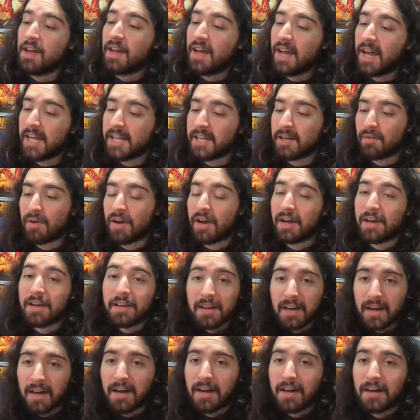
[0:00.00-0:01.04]
Anyway,
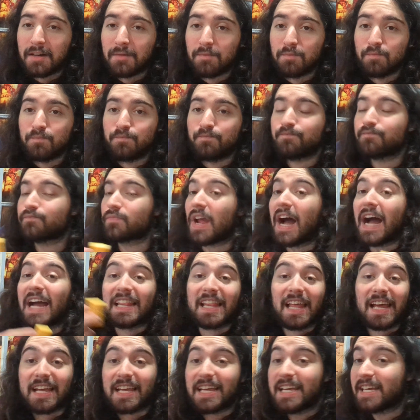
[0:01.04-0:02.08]
I
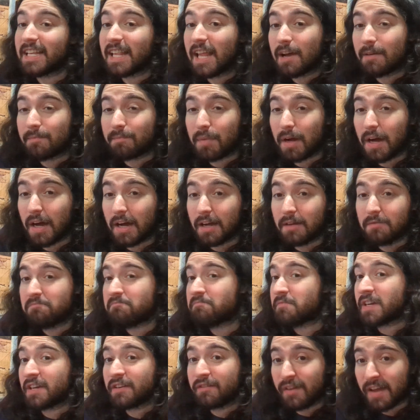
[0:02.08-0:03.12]
like key lime pie.
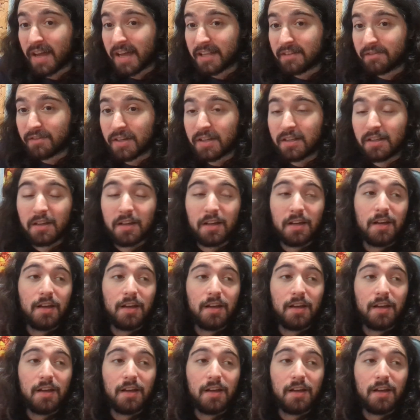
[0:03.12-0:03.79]
Big fan of it.